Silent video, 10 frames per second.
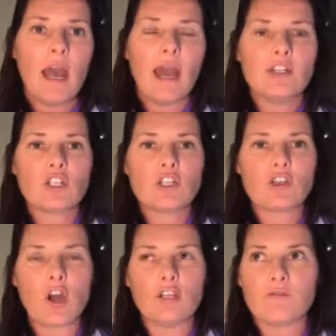and just
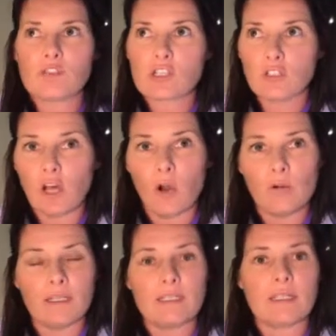kind of
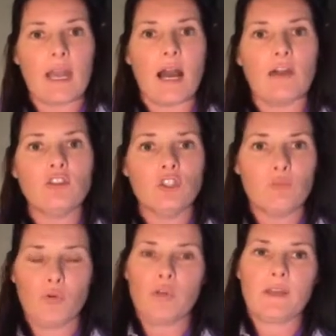slowing down you
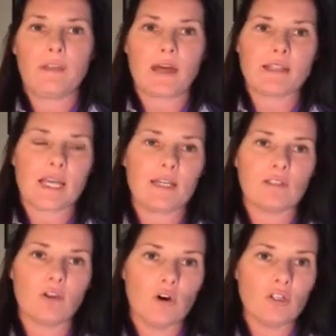putting that
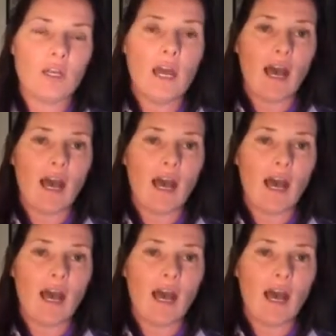saddle on